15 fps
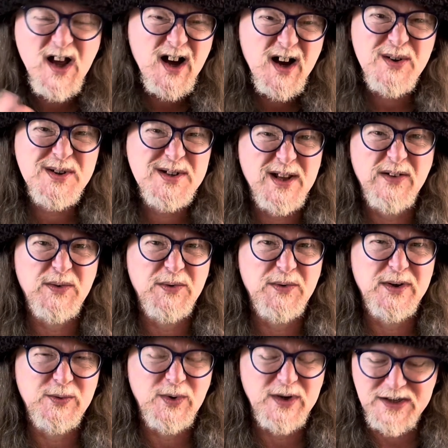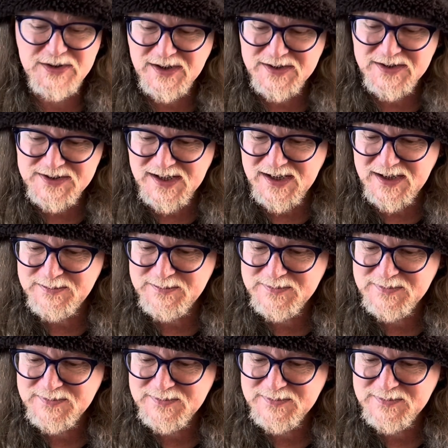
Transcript: I always love it when Queen does that.